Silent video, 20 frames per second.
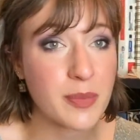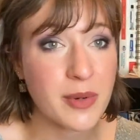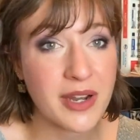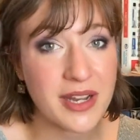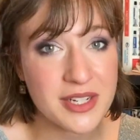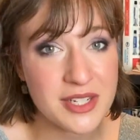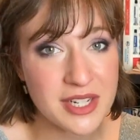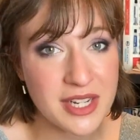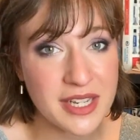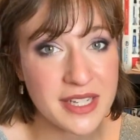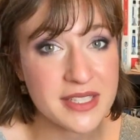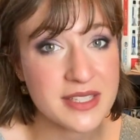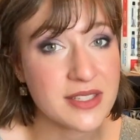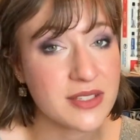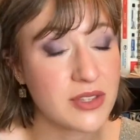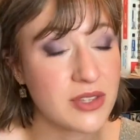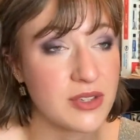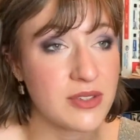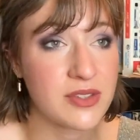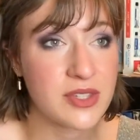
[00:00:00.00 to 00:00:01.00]
projects,
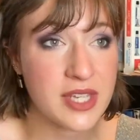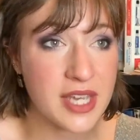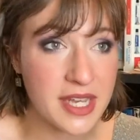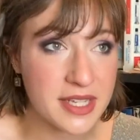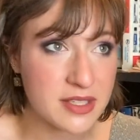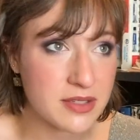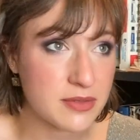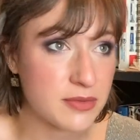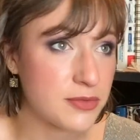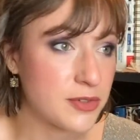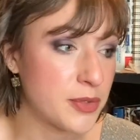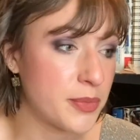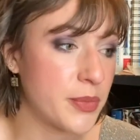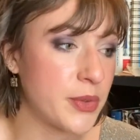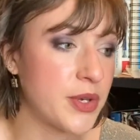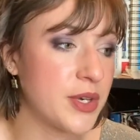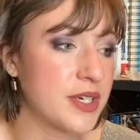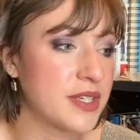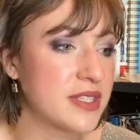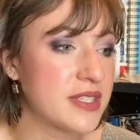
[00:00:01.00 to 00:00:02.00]
enthusiasm for
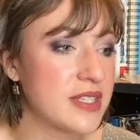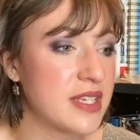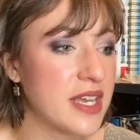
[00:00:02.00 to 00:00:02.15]
books,